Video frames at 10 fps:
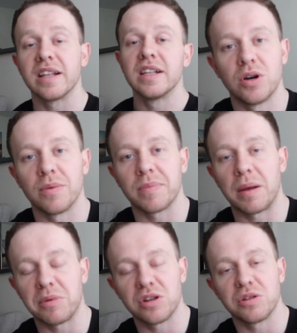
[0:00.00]
But
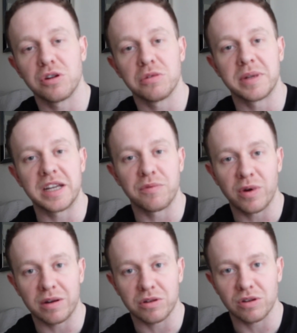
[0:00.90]
I'm going to do an update of
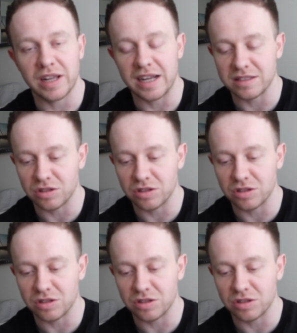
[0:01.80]
where I'm currently at.